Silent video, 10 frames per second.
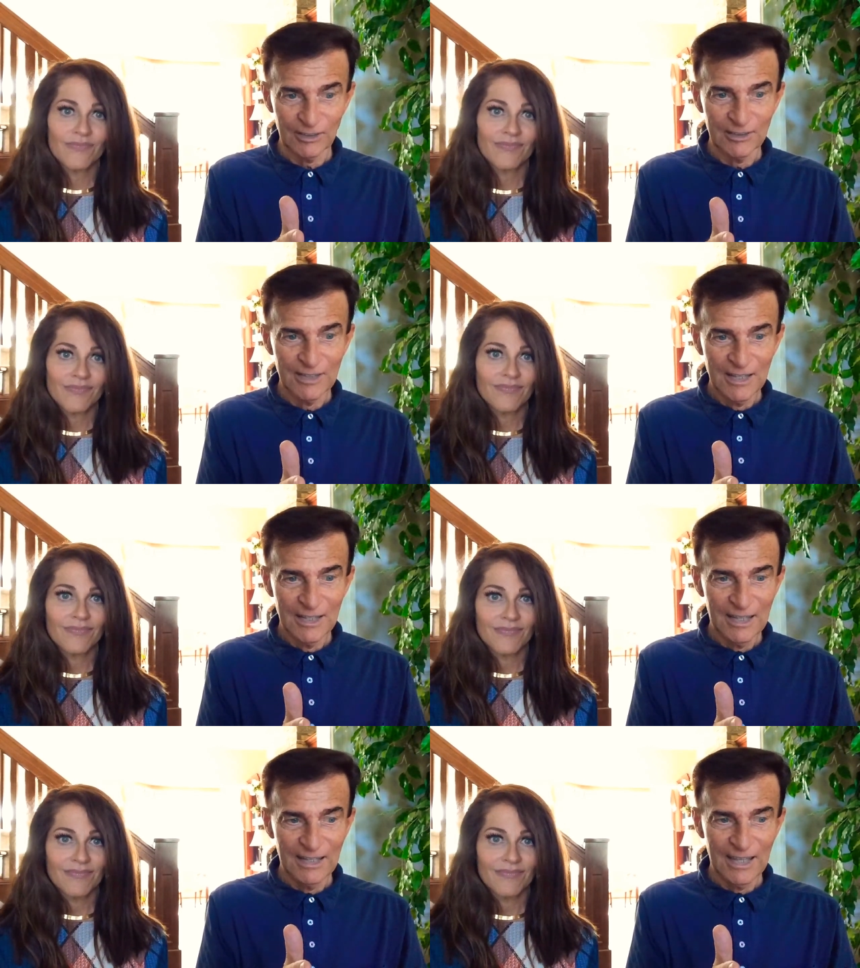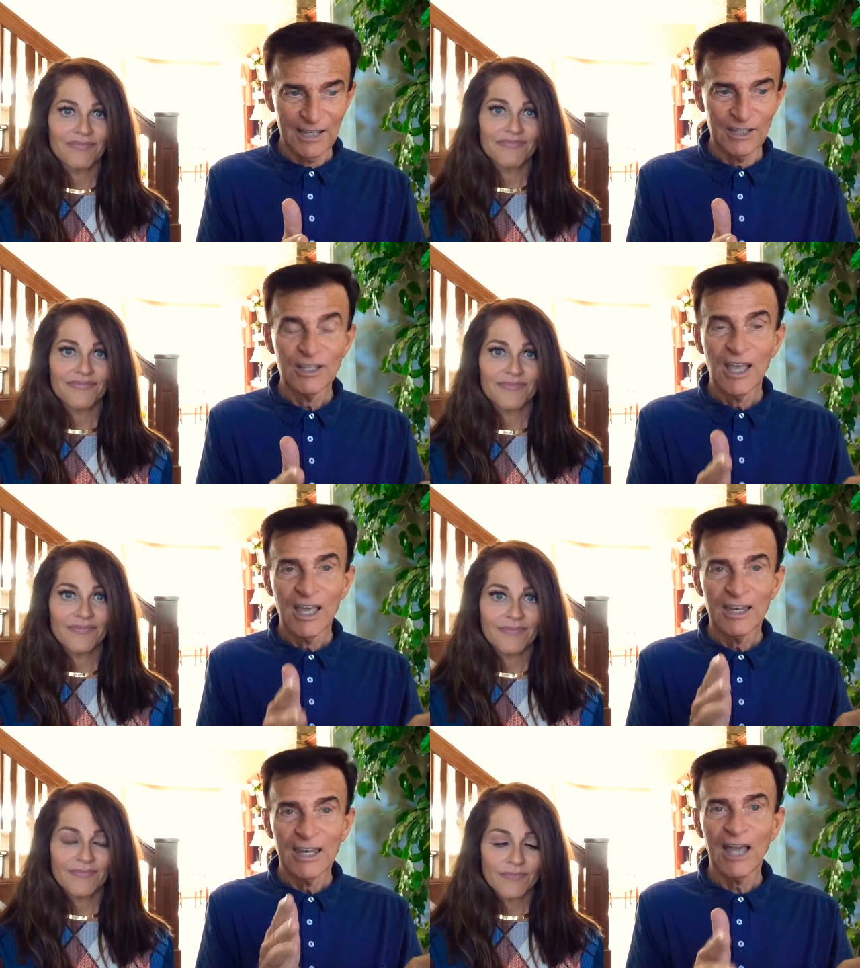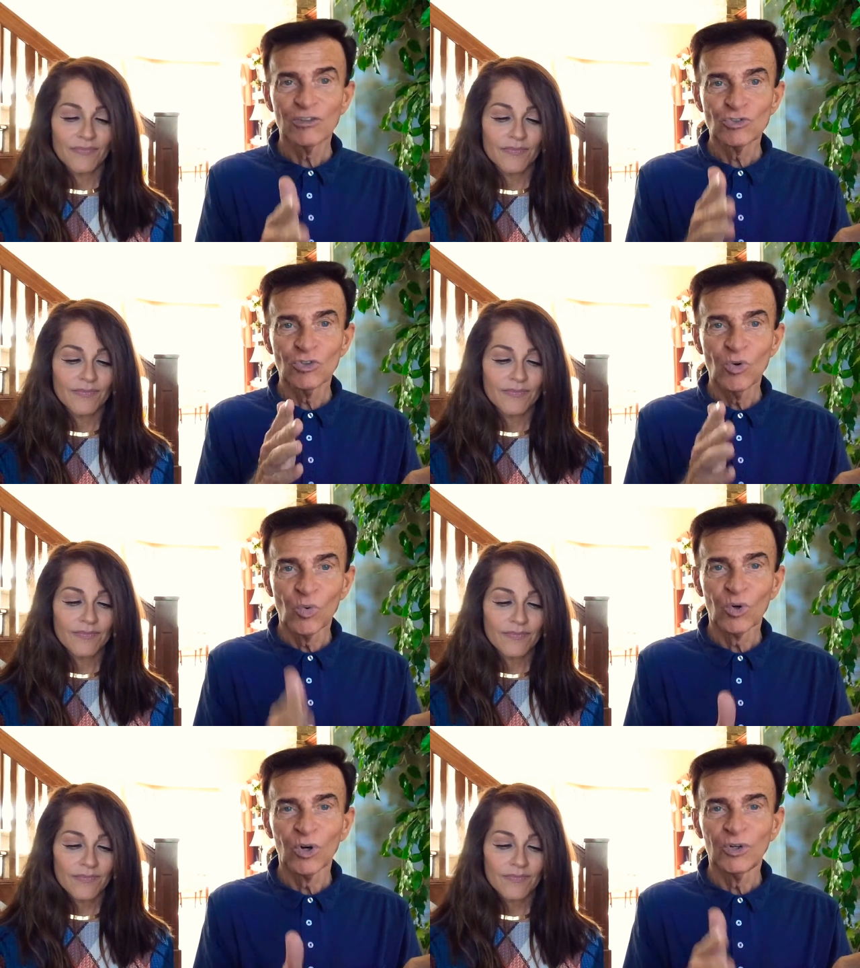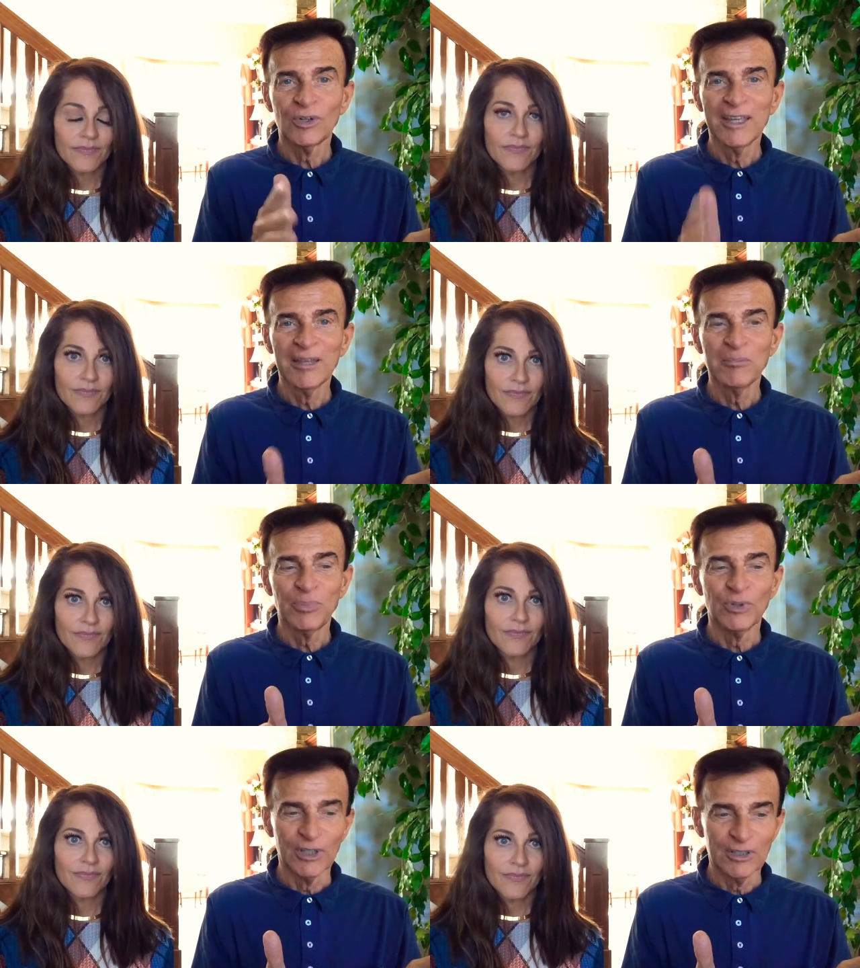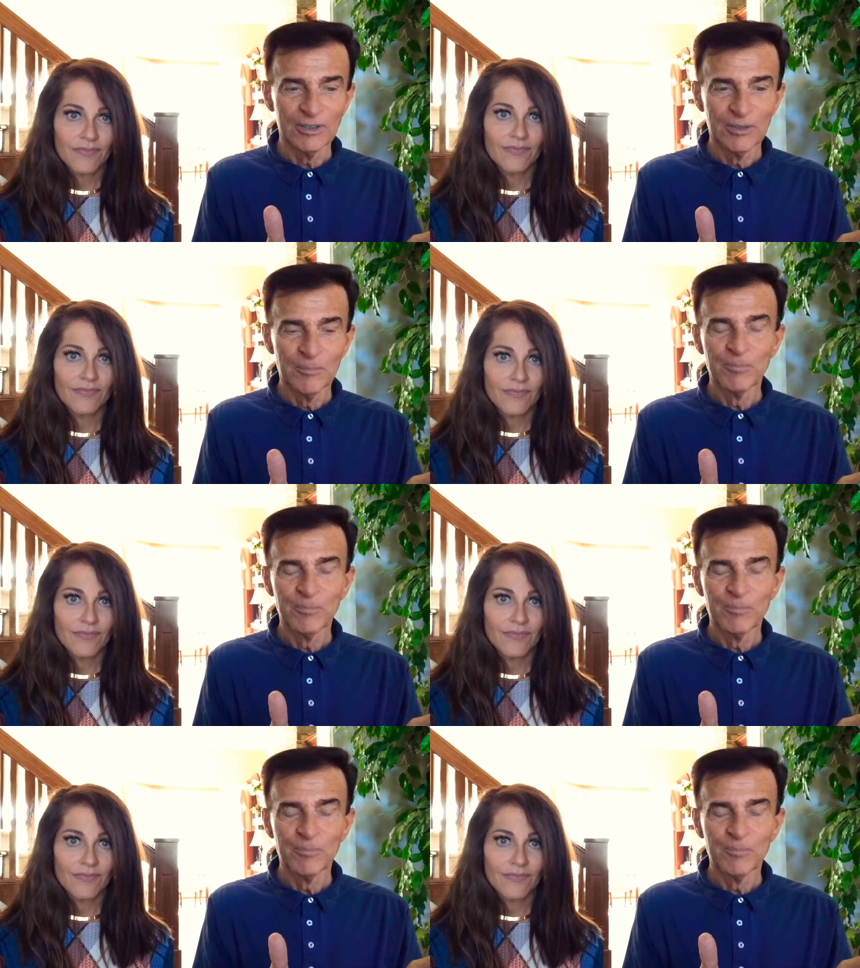Speaker 1: there, and that is natural world input